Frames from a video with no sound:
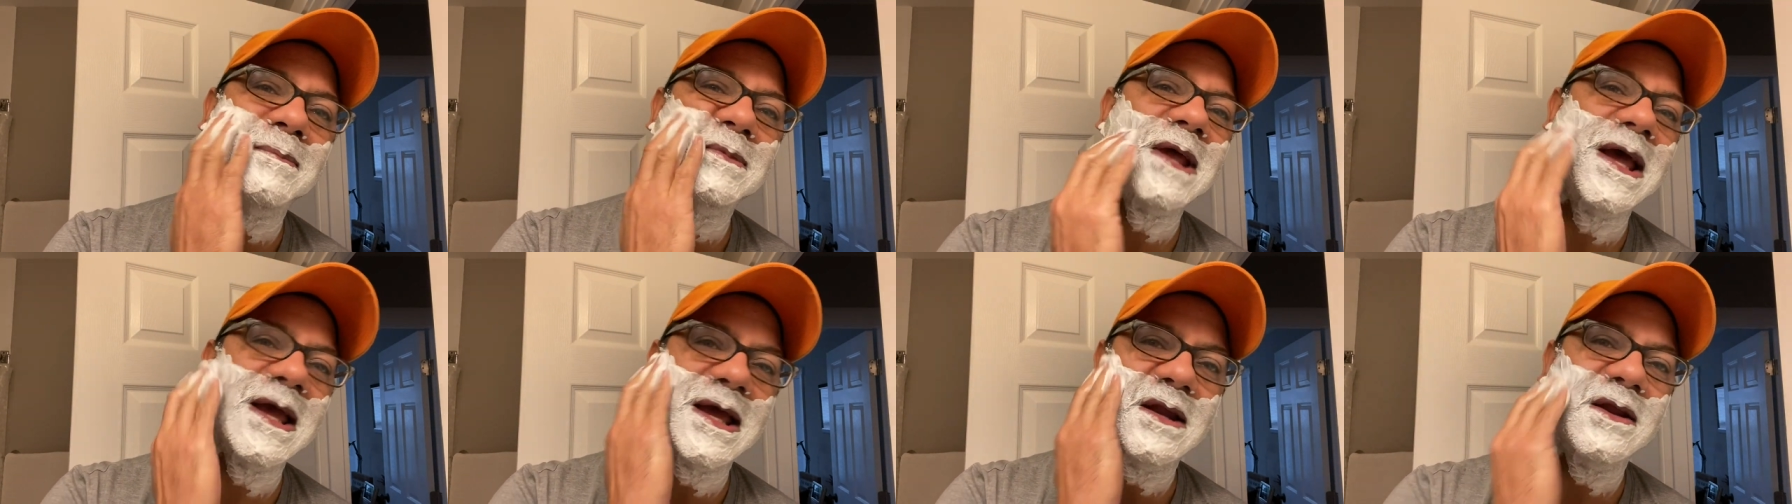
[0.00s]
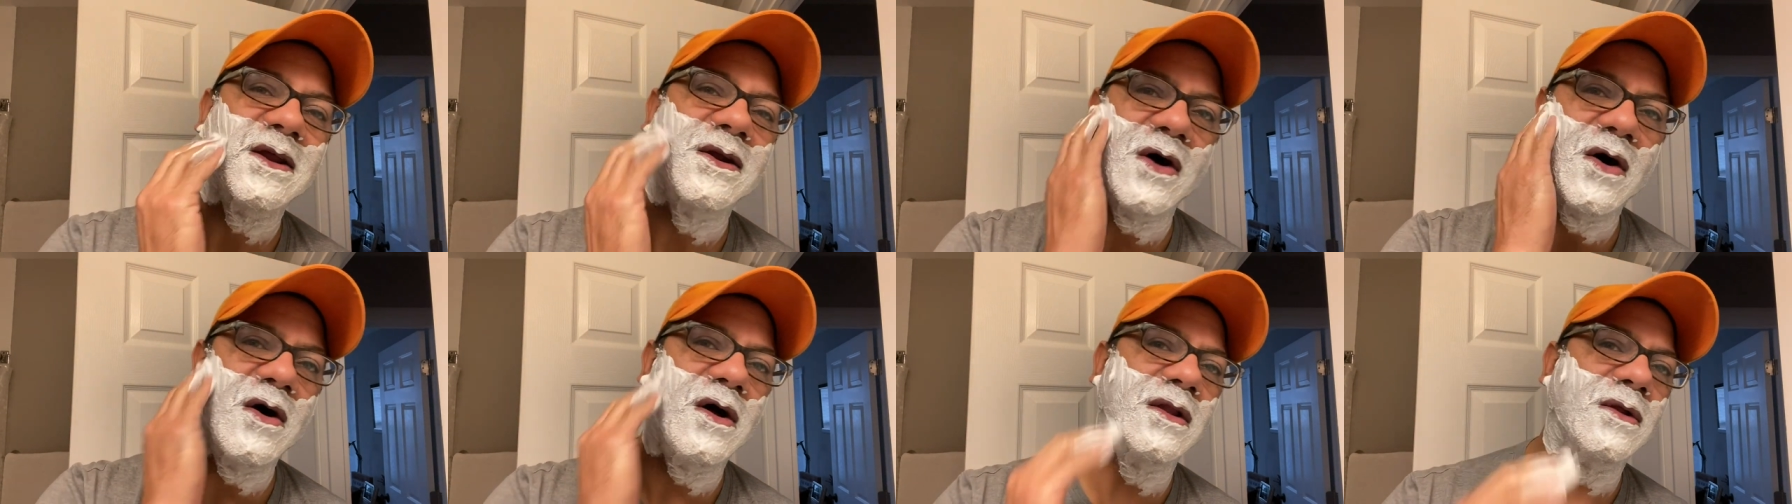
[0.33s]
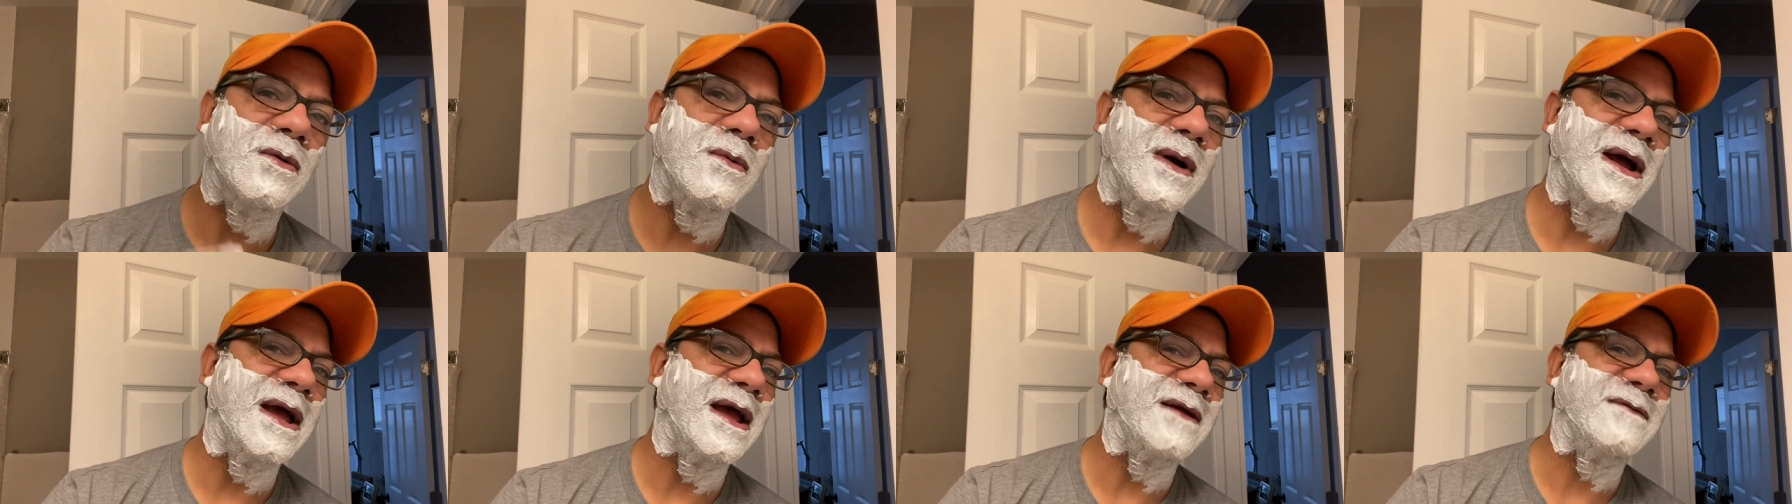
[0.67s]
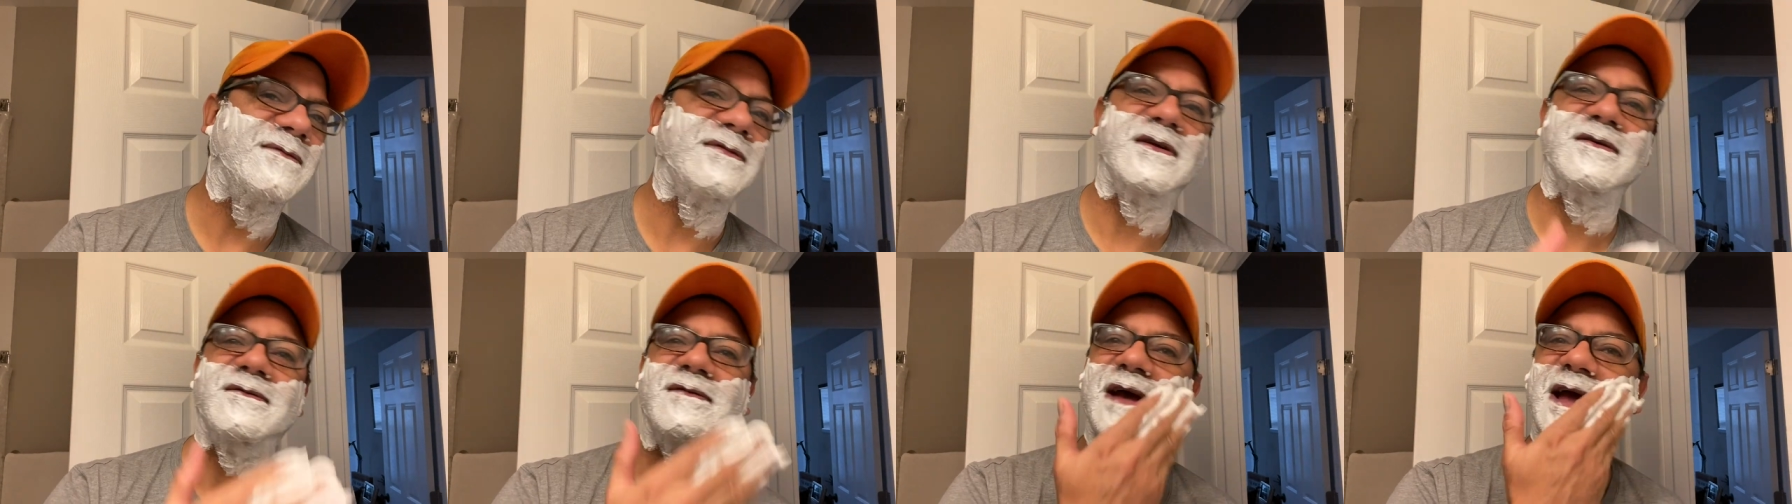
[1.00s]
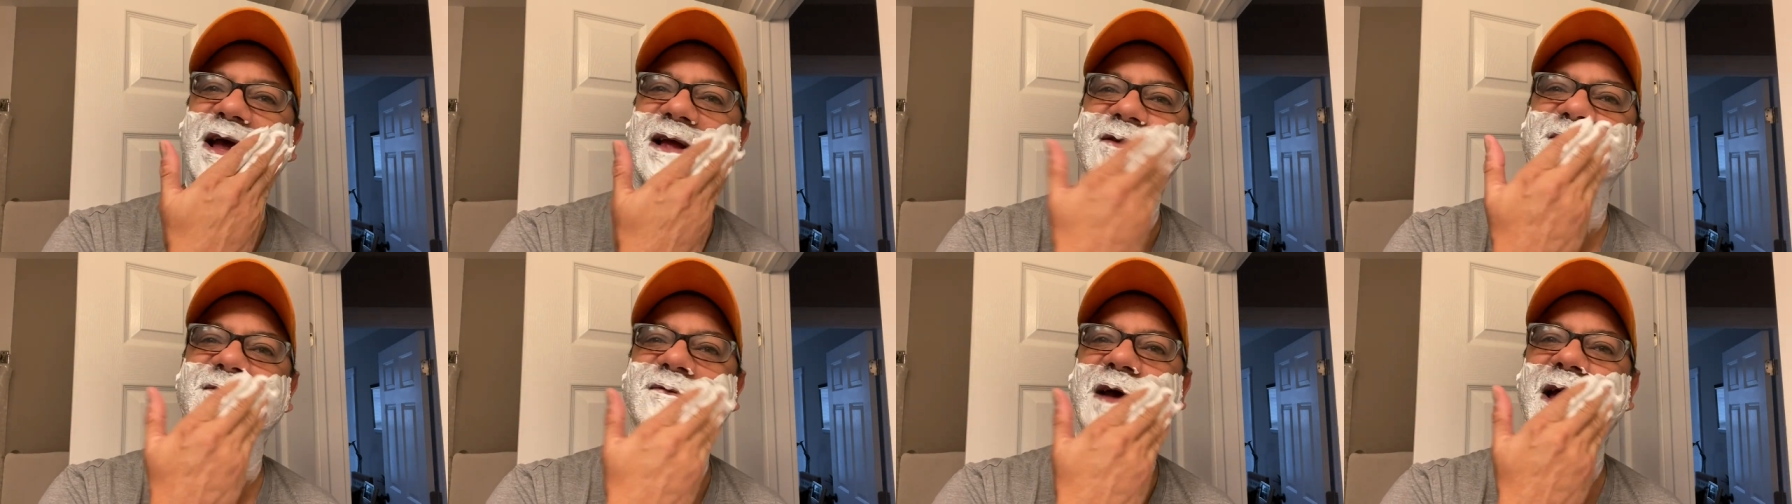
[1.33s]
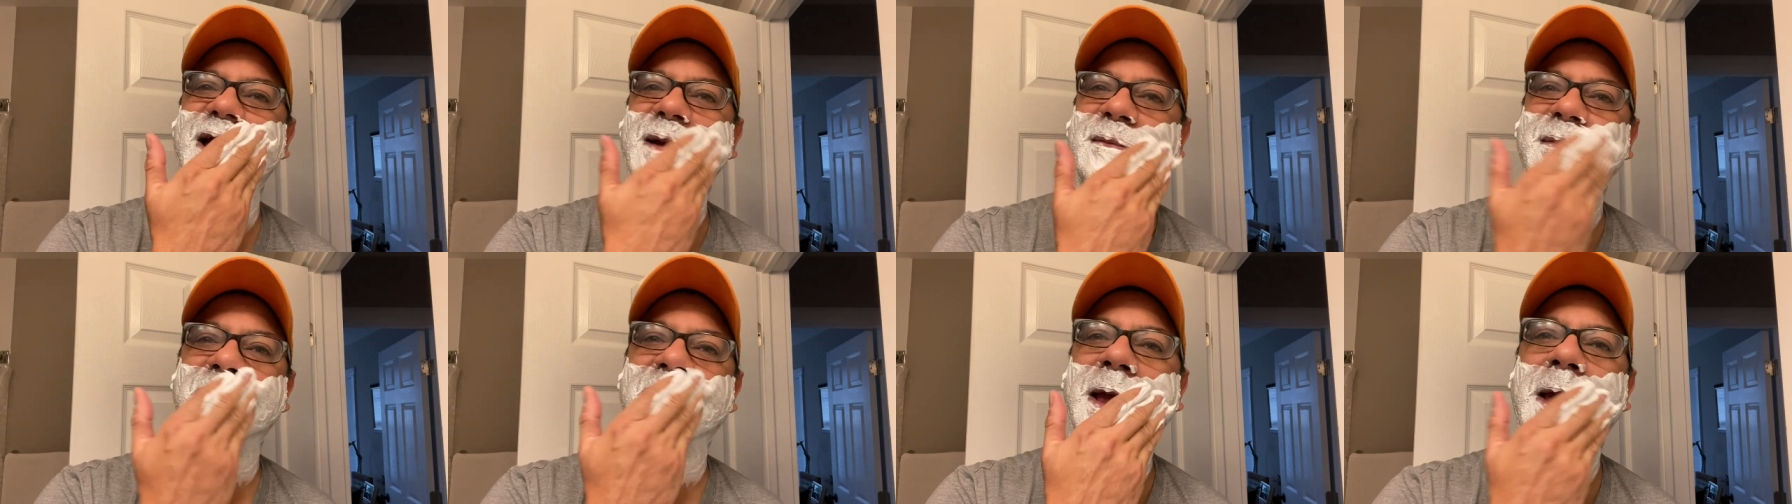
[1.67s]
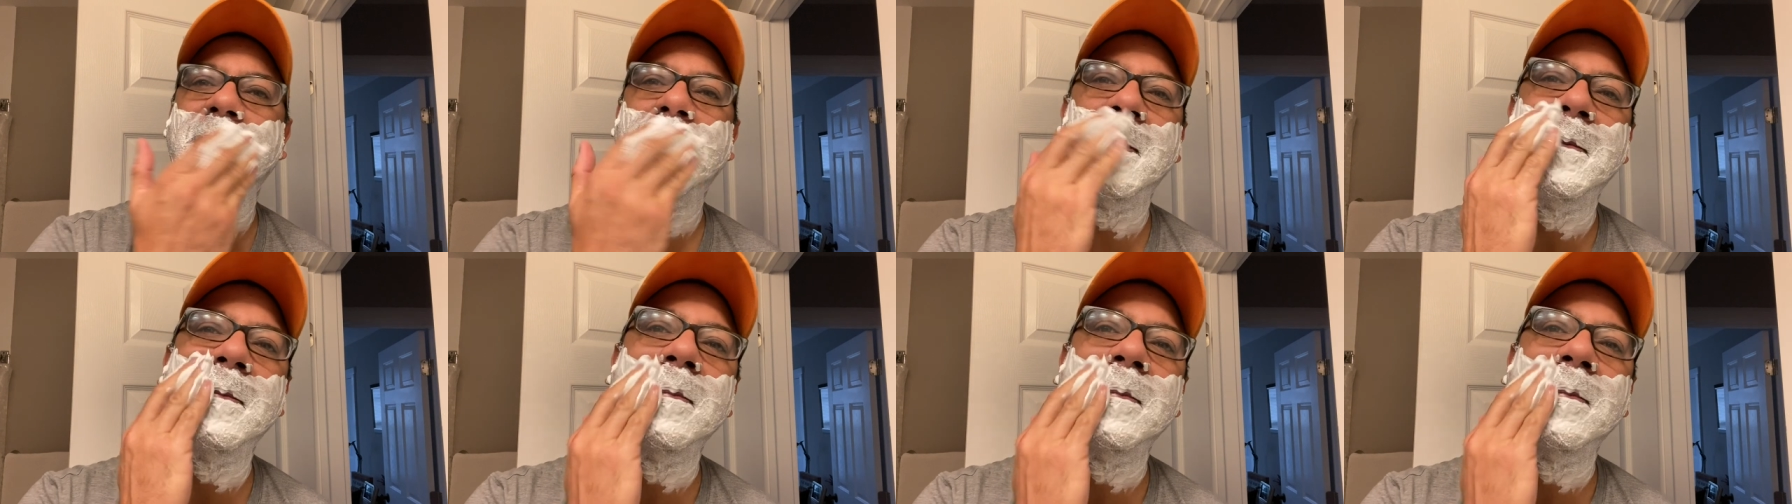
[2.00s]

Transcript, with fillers: taking it all away for the Vance family.